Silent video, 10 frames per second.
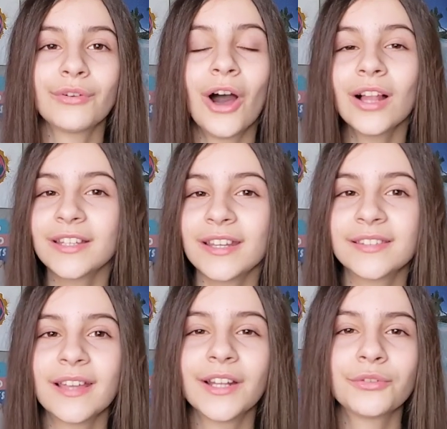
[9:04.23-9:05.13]
of holiday
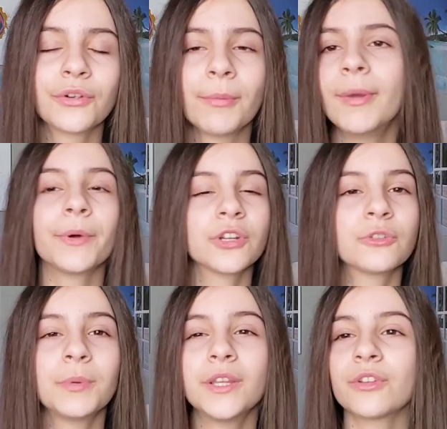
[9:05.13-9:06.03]
sets from
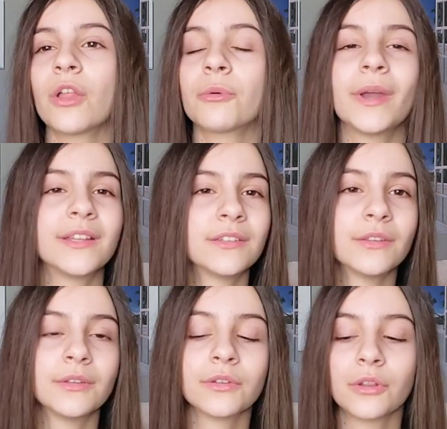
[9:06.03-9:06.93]
Burt's Bees all the way
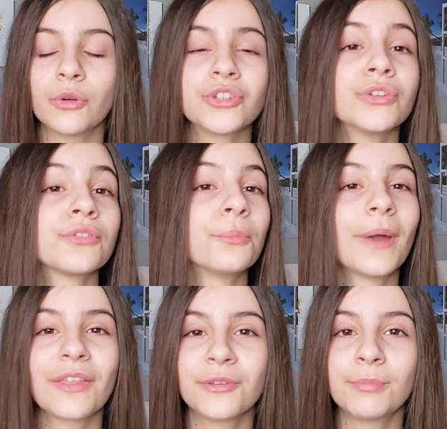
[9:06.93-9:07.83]
to lotions from
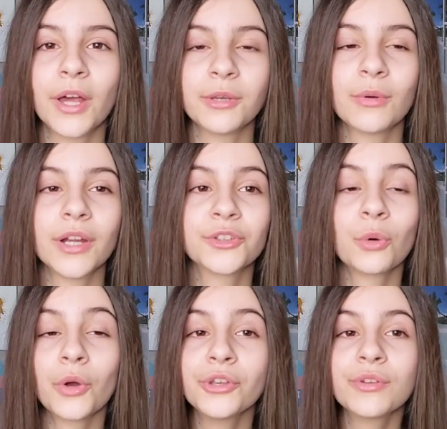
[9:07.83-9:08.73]
Bath and Body Works.
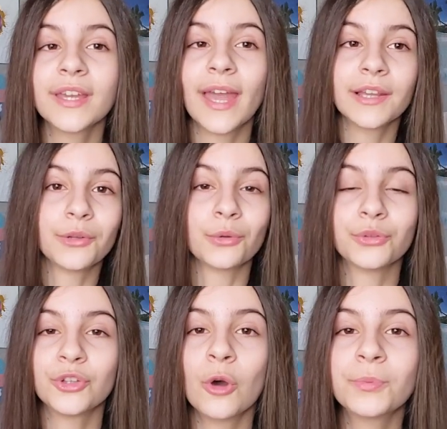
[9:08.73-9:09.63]
Or you can get little
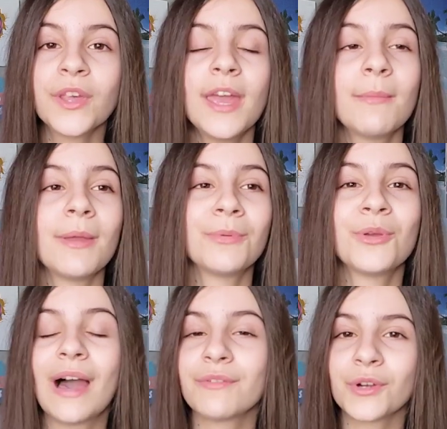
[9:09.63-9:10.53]
soaps. Maybe
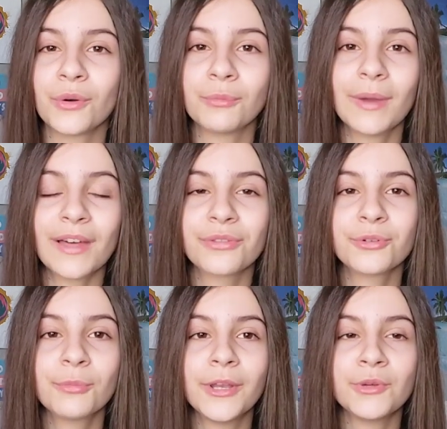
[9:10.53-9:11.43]
you have your own
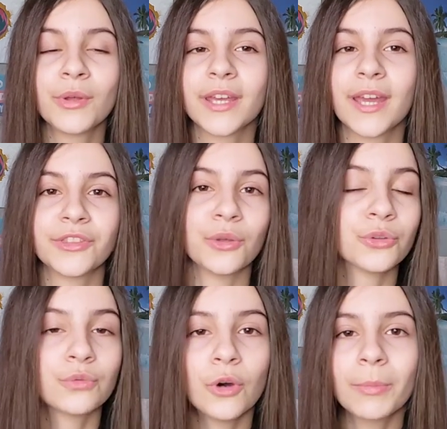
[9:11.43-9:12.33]
bathroom and you want to get
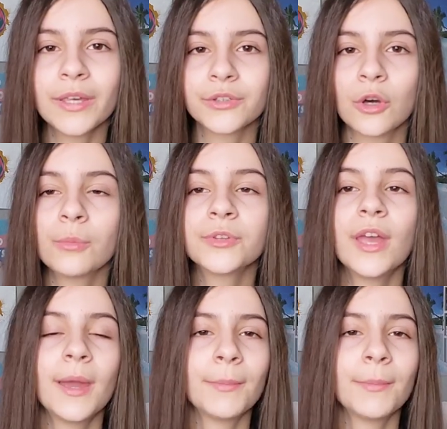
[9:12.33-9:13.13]
those foaming soaps.